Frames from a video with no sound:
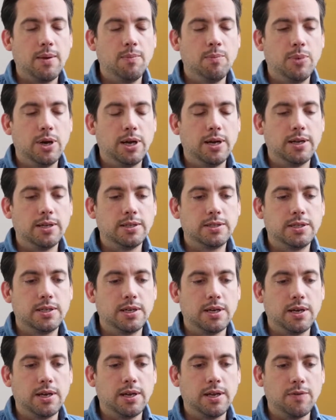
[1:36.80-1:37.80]
But
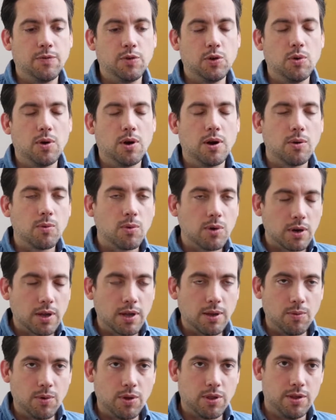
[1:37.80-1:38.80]
if you are
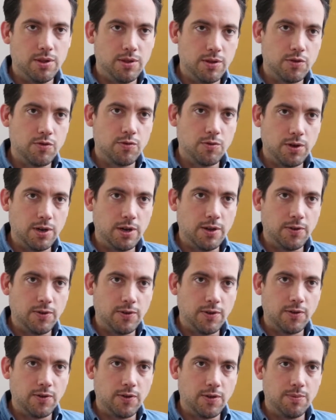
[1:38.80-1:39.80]
working within the treaty
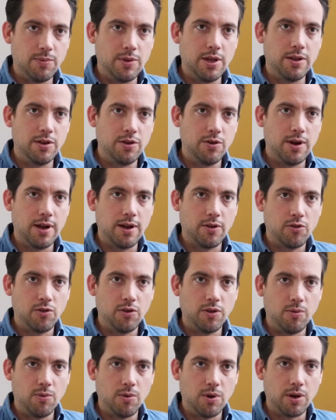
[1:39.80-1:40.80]
system, then you're
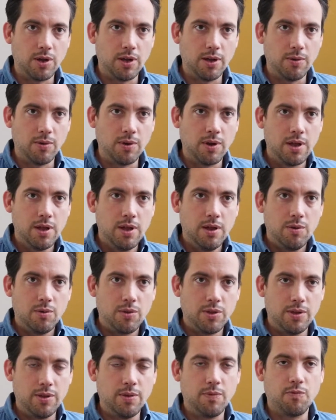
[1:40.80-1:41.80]
actually working
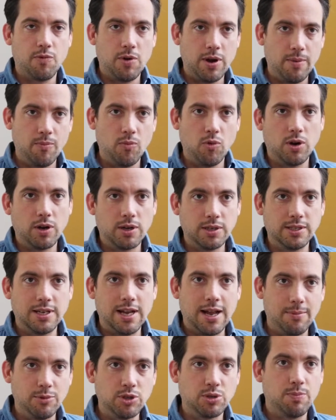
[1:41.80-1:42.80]
within the framework
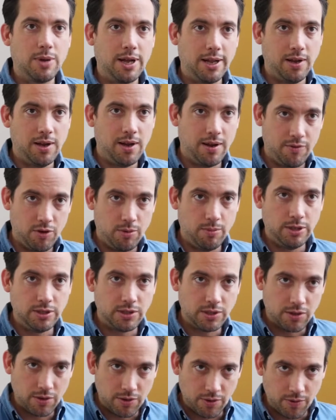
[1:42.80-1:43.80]
established by
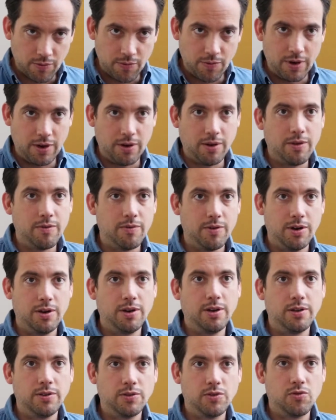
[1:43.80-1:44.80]
governments, so there's very,
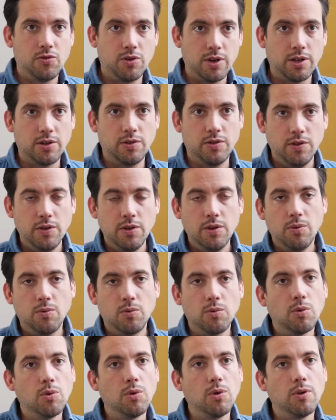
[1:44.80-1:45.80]
very strict
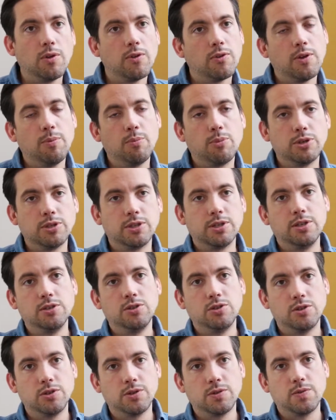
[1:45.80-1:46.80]
rules and
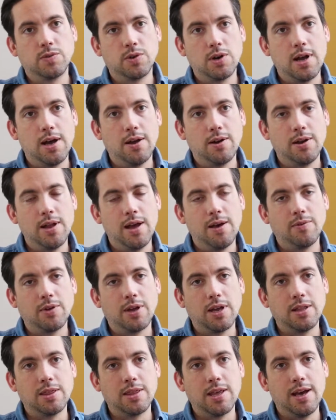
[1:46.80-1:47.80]
procedures for how to
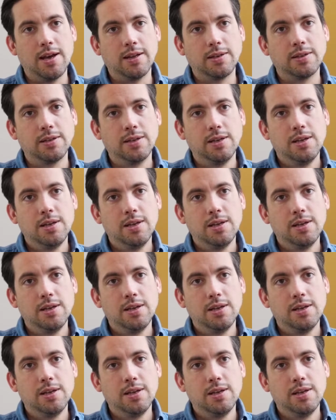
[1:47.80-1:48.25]
navigate that.